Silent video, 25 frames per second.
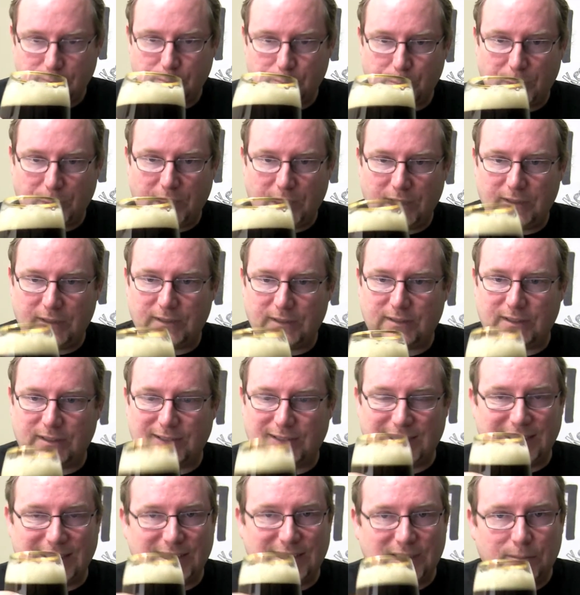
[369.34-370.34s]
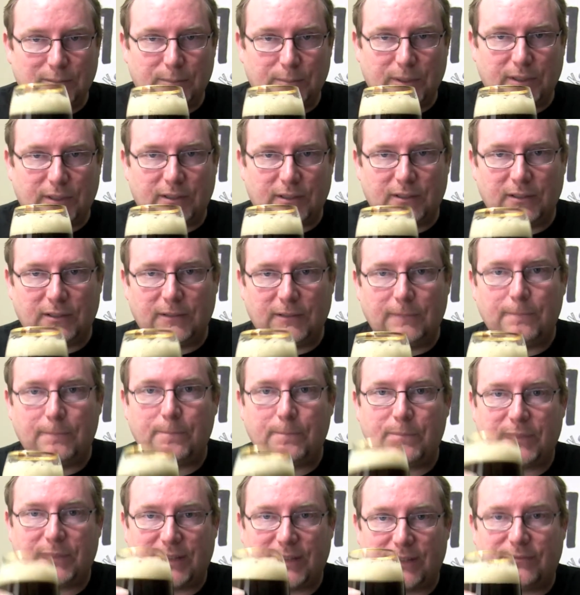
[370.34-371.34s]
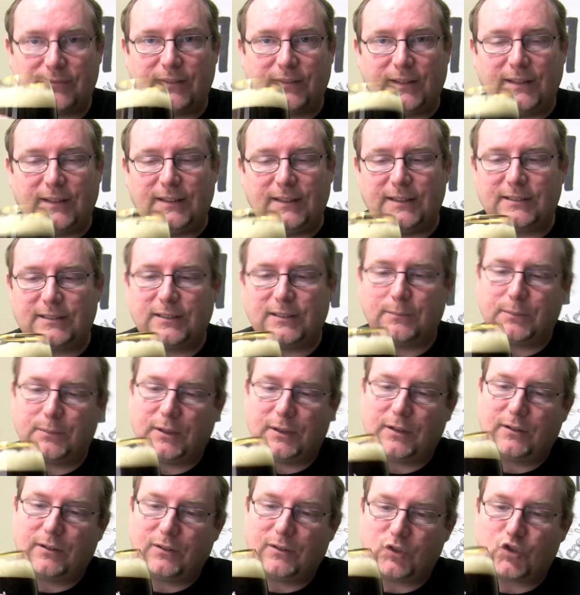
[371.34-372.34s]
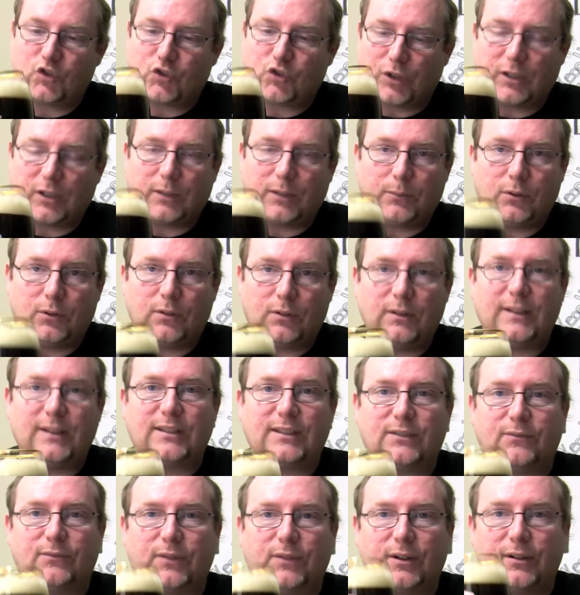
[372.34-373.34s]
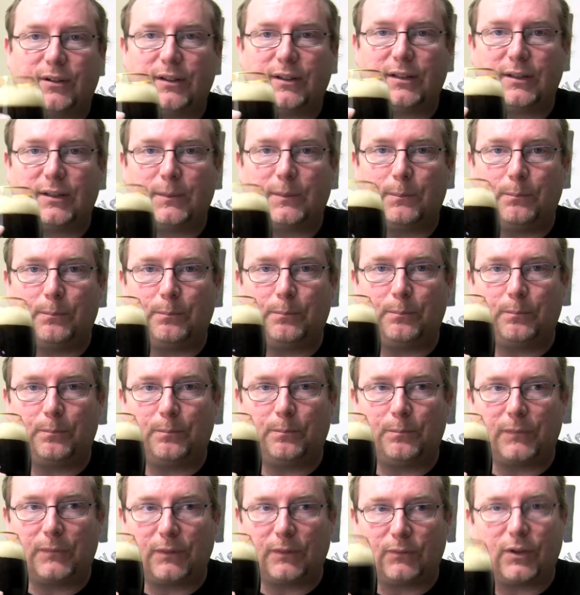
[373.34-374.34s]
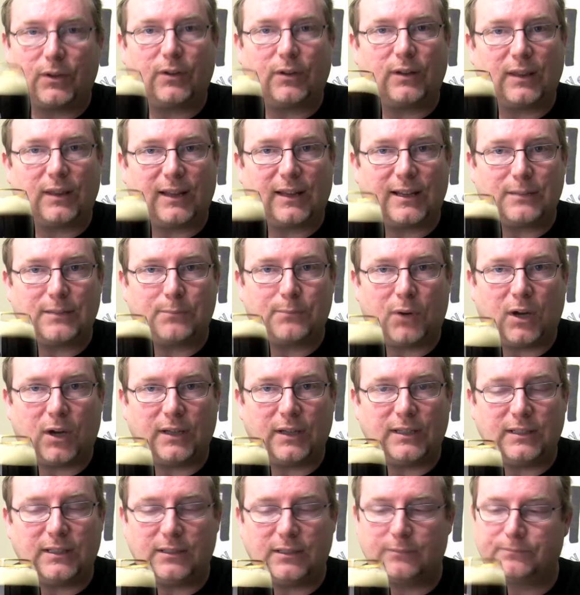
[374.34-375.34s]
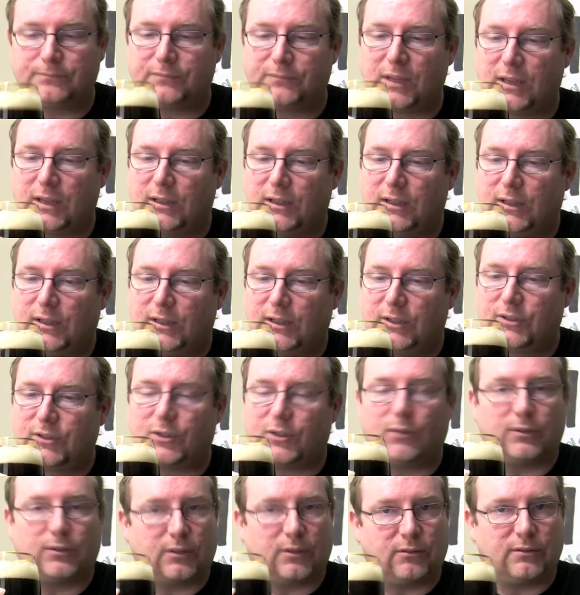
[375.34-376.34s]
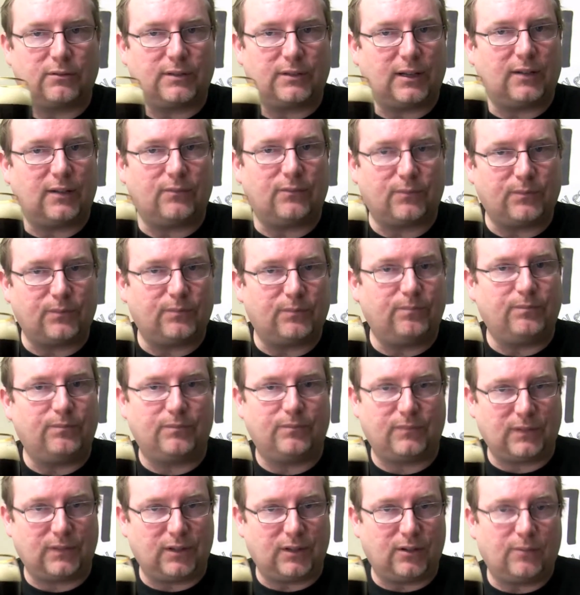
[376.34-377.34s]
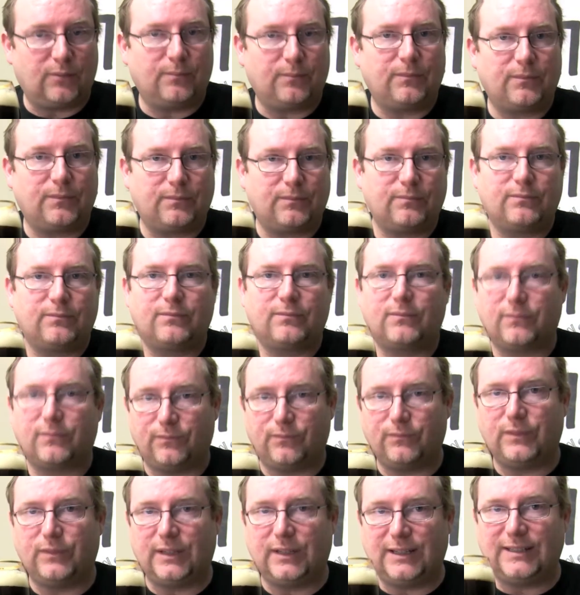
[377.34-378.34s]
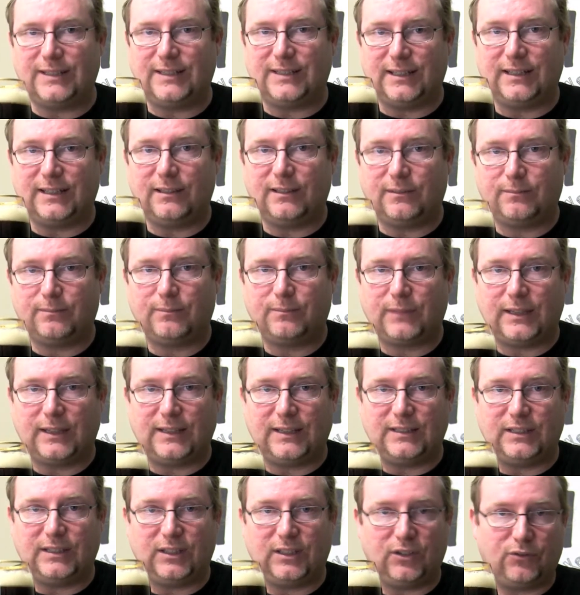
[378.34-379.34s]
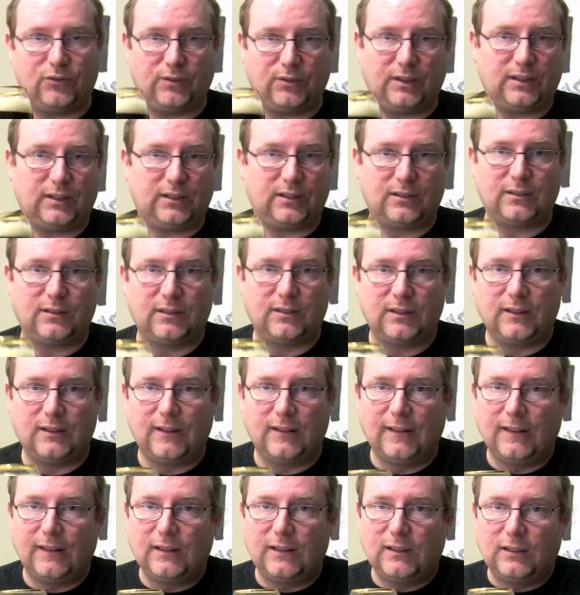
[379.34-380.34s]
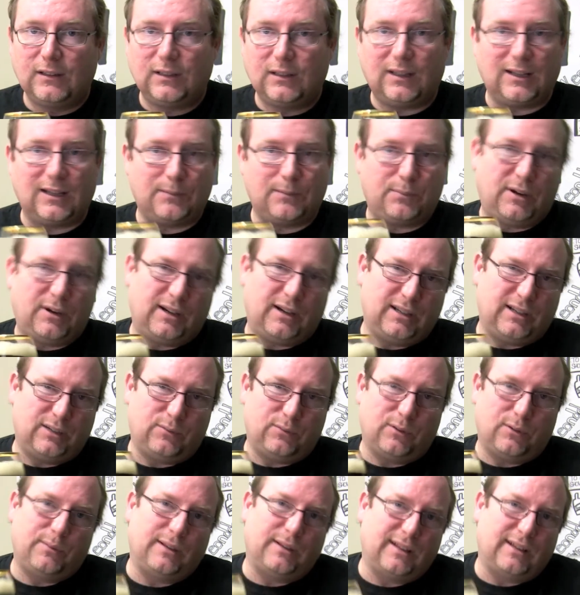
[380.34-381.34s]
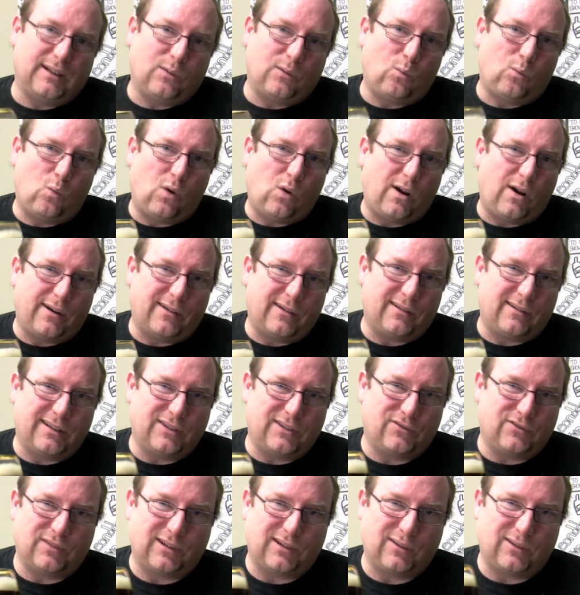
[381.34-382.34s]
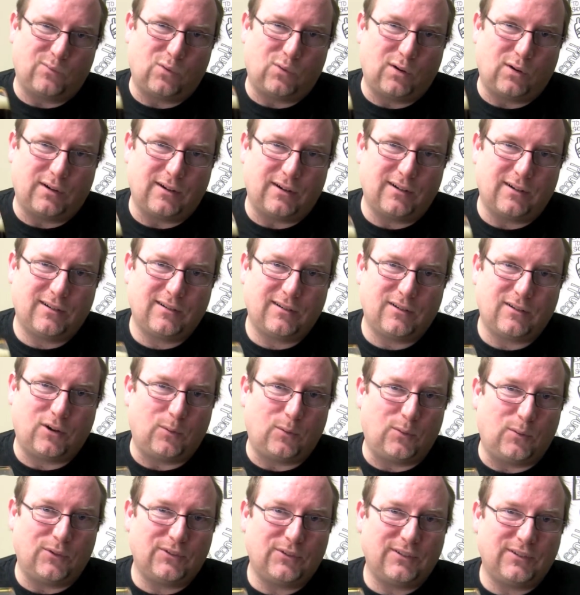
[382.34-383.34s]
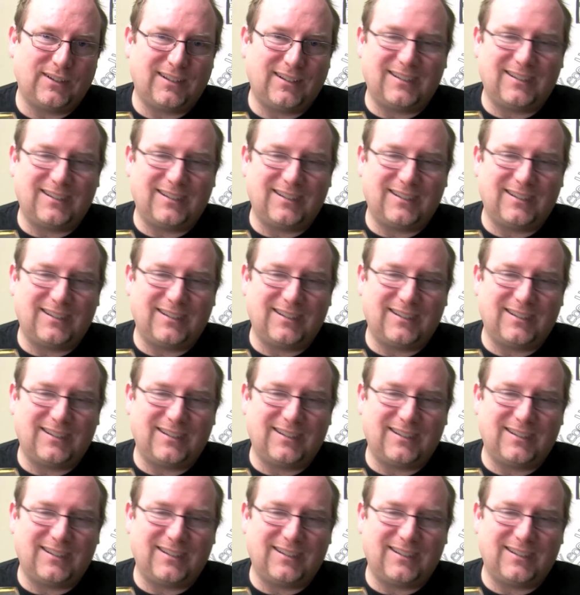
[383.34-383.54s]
But it's a decent beer. Definitely a decent beer. It's drinkable. It's very, very light-bodied. So it goes down, you know, easy. Easy to drink. Light-bodied would be like water, like drinking water, almost.